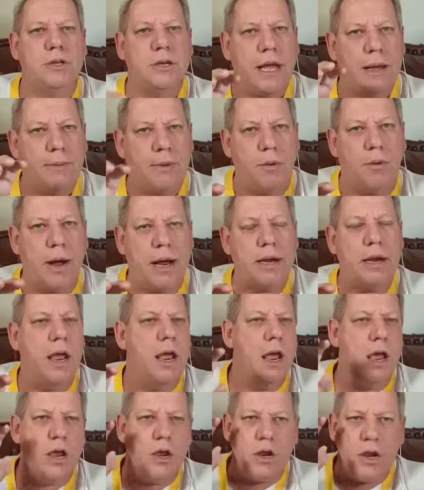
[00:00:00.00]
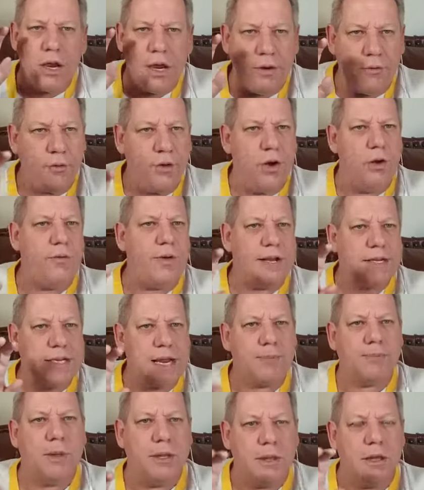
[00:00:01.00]
Number one, if you've
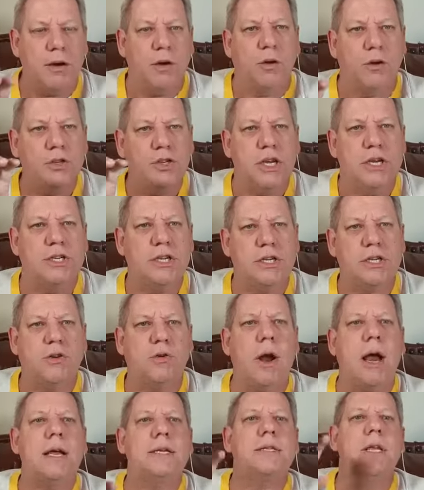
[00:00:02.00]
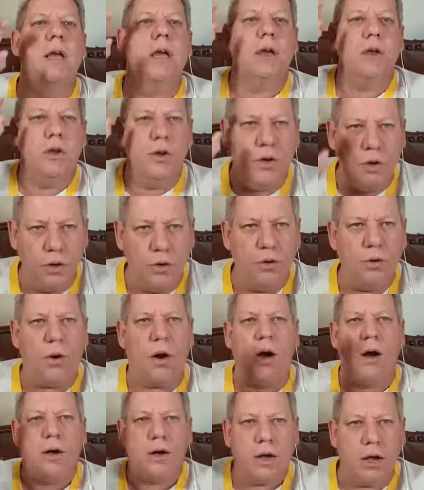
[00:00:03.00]
accepted the Lord Jesus Christ, you
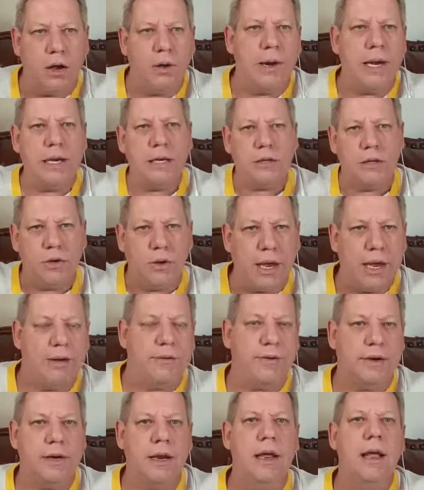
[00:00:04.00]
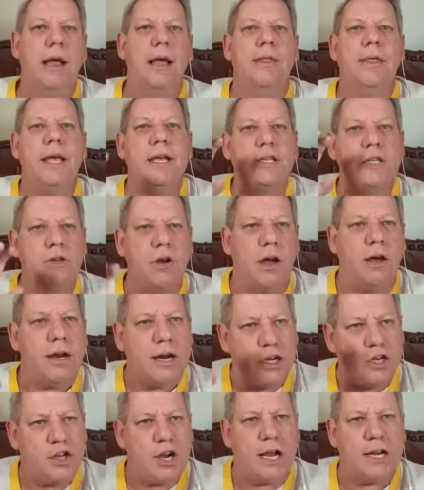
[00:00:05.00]
are going to heaven. There's not
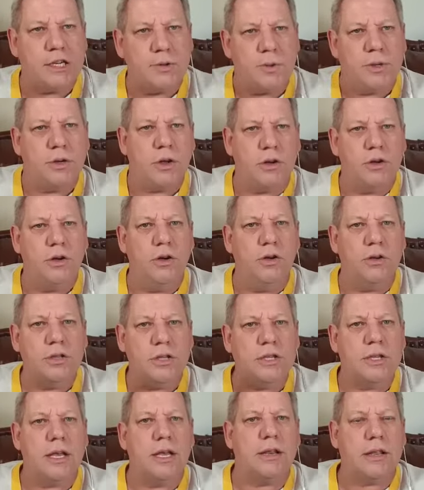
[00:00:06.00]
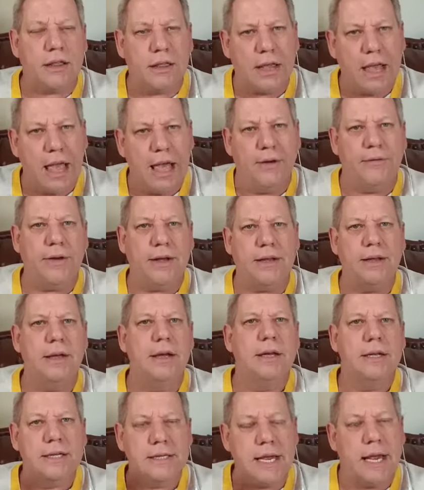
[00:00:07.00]
a judgment on you ever
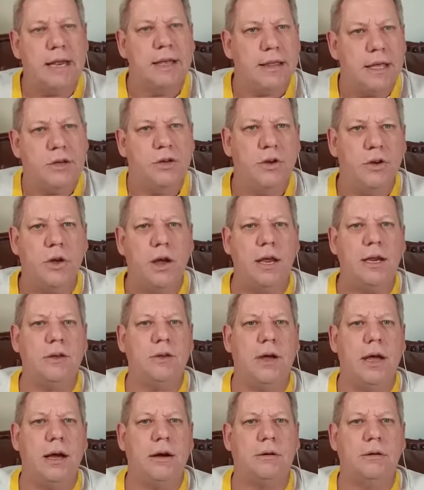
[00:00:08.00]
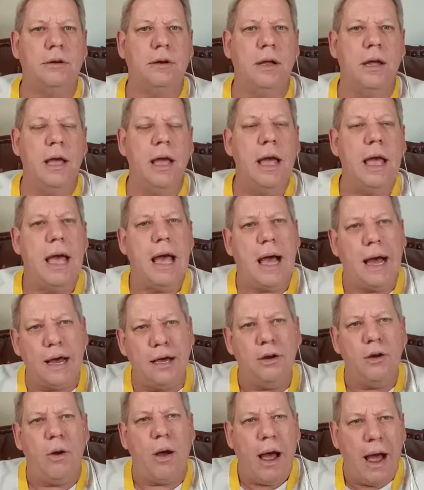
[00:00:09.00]
saying that you're going to hell. How
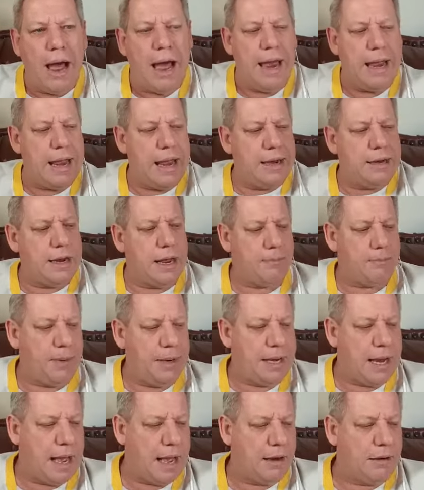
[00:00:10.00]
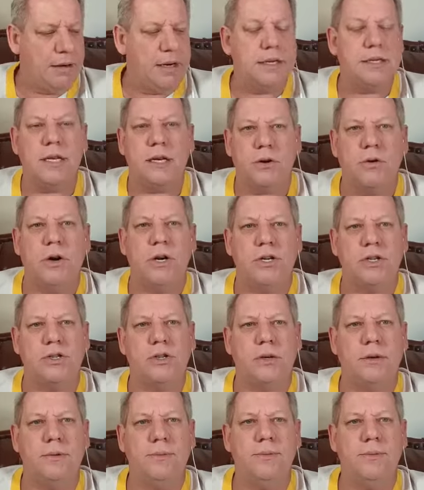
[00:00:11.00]
do I end up in hell as a Christian?